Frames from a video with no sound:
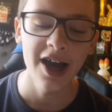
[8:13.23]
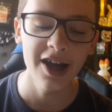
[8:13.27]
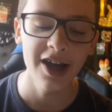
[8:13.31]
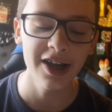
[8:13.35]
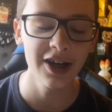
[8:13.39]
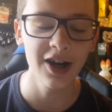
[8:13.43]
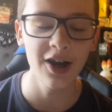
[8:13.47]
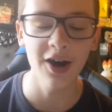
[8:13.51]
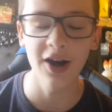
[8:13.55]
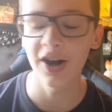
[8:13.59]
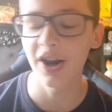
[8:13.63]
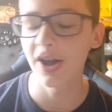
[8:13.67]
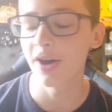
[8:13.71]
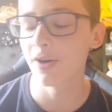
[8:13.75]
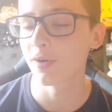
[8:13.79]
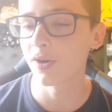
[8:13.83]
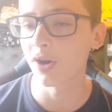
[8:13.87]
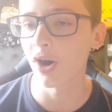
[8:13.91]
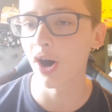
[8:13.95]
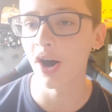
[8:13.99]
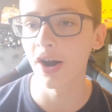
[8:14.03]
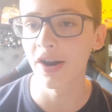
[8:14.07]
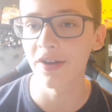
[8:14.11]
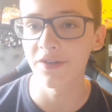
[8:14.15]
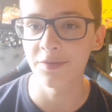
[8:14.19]
You know, I know
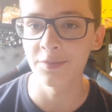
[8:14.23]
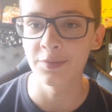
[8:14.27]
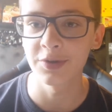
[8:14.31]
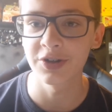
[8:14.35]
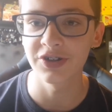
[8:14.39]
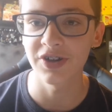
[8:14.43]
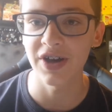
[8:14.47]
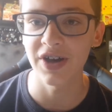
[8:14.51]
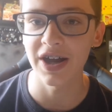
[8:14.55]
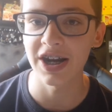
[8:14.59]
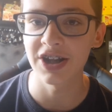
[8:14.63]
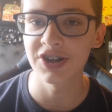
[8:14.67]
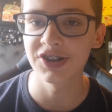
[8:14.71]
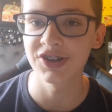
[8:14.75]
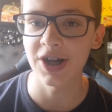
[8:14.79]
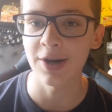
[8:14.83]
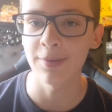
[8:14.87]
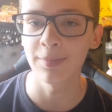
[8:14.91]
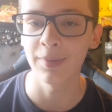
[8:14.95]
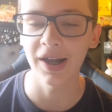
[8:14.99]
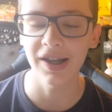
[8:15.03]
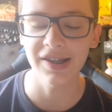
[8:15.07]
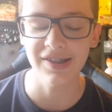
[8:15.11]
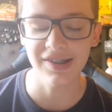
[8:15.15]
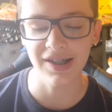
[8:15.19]
Connor from Grady
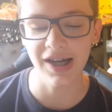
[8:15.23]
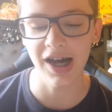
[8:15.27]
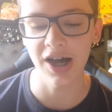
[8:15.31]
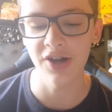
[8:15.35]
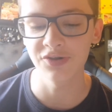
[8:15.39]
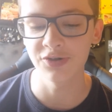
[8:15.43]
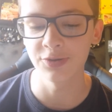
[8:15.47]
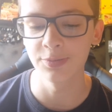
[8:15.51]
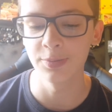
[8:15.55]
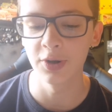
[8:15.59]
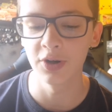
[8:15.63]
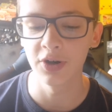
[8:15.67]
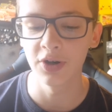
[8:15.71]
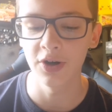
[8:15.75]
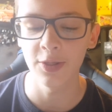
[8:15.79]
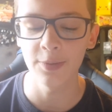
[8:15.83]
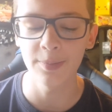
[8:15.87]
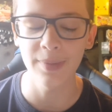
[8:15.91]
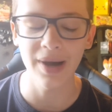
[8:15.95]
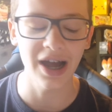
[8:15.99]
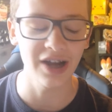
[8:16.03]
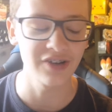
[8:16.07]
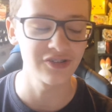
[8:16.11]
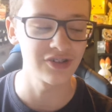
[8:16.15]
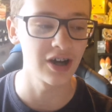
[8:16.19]
Gem likes cards with moon in the
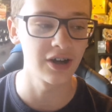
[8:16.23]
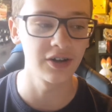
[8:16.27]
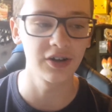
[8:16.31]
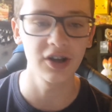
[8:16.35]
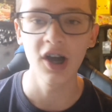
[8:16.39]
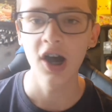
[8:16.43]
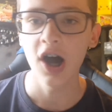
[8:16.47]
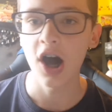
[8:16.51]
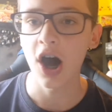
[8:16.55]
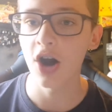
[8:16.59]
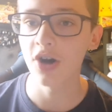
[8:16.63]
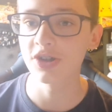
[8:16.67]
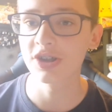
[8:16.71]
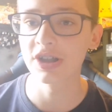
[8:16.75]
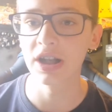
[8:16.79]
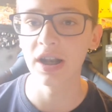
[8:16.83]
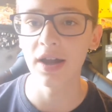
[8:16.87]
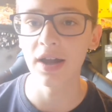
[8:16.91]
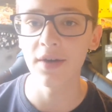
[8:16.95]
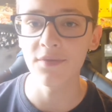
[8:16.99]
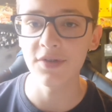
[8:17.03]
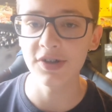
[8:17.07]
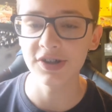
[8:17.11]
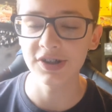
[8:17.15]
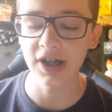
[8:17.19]
background. Honestly,
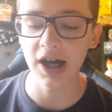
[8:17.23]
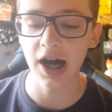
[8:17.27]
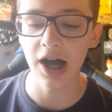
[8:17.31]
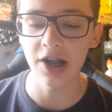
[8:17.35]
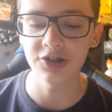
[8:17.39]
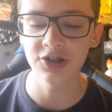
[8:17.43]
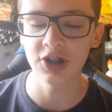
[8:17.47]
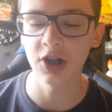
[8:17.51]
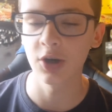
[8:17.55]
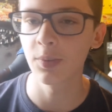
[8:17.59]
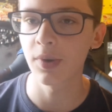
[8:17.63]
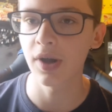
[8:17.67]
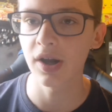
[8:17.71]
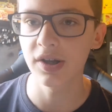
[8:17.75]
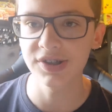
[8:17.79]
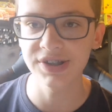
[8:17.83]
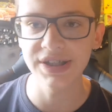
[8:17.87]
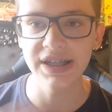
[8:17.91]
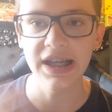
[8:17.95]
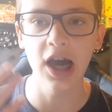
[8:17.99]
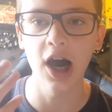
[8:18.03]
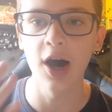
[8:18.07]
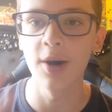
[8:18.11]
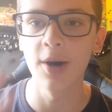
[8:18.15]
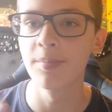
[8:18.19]
love this card. You know, we
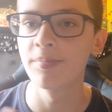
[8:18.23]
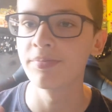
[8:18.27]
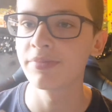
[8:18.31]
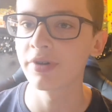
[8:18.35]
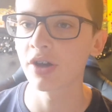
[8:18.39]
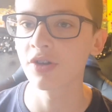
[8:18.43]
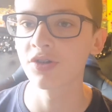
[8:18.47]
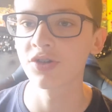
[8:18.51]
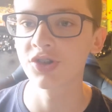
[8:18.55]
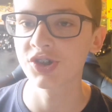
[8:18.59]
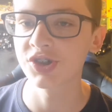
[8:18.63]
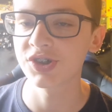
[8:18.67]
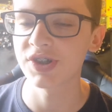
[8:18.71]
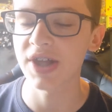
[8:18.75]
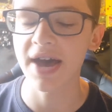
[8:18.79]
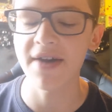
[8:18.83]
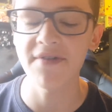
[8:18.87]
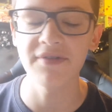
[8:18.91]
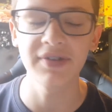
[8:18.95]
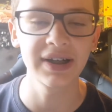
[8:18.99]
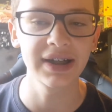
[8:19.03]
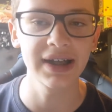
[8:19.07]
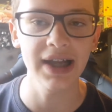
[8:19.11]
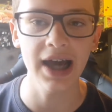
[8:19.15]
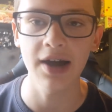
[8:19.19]
see Umbreon
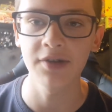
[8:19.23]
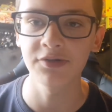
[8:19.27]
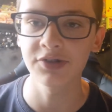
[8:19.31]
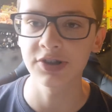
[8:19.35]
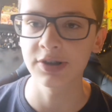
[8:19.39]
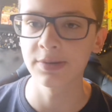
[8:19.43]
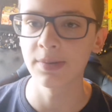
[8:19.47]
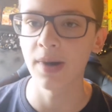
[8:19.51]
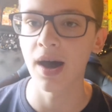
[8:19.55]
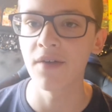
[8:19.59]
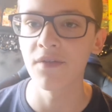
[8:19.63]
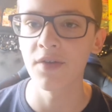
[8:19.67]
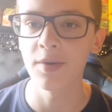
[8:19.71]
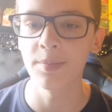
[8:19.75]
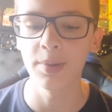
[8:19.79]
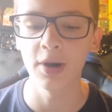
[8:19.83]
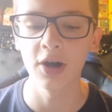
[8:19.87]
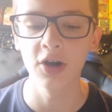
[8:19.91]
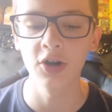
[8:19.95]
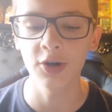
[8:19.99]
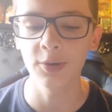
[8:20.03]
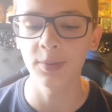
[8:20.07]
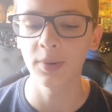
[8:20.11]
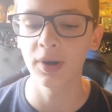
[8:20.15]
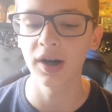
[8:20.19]
staring down some other
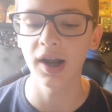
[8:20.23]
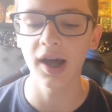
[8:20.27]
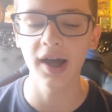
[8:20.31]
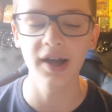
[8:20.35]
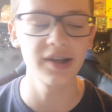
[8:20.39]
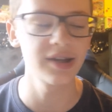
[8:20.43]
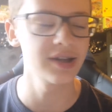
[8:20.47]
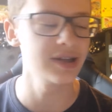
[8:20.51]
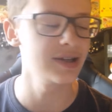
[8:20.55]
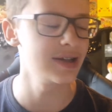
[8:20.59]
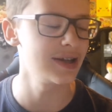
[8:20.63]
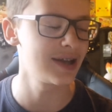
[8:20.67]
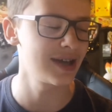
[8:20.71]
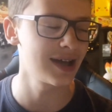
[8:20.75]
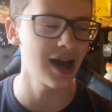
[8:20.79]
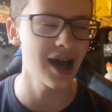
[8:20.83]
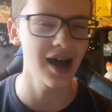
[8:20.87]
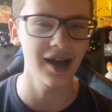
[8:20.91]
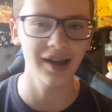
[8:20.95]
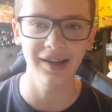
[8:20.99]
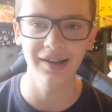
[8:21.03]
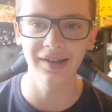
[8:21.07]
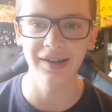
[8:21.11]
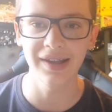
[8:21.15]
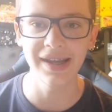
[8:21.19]
Pokemon.
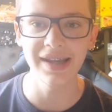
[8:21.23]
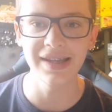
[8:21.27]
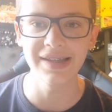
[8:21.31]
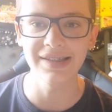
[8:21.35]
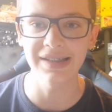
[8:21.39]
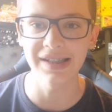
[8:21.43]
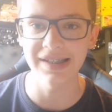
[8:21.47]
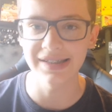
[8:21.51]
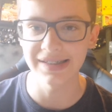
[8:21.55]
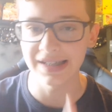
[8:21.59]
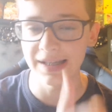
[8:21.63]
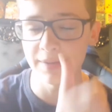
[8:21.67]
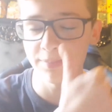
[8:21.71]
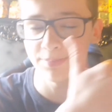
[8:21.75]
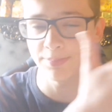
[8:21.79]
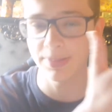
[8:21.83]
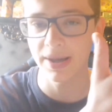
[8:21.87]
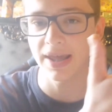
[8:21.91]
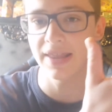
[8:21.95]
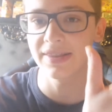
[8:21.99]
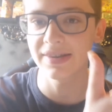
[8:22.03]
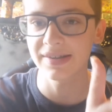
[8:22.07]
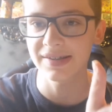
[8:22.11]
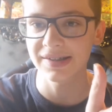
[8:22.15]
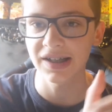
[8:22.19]
I can easily see
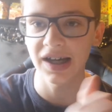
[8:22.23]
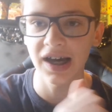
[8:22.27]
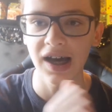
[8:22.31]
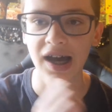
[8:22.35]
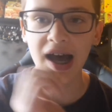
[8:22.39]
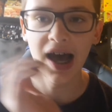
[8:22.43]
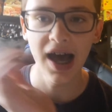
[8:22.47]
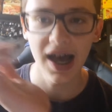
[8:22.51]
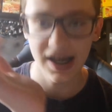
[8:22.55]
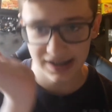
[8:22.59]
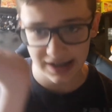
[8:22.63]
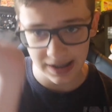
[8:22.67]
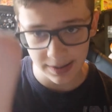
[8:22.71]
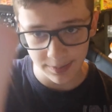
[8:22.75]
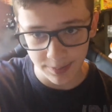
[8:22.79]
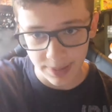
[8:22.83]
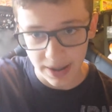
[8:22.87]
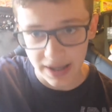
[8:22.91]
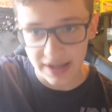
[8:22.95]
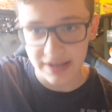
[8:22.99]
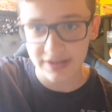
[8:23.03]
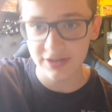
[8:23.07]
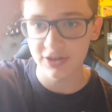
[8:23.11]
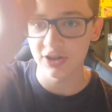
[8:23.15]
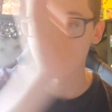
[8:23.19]
Pinsir, see
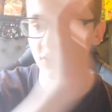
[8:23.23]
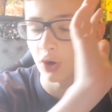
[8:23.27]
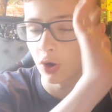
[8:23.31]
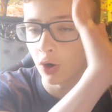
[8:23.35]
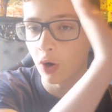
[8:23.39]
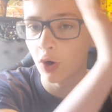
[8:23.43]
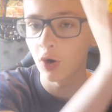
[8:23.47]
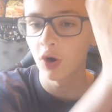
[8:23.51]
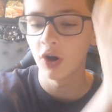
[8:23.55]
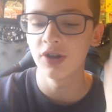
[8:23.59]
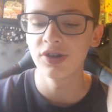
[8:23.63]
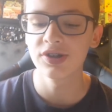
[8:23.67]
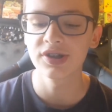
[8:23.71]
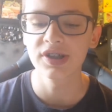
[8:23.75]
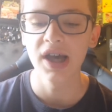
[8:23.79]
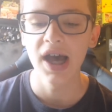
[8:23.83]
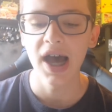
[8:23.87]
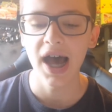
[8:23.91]
Pinsir's horns,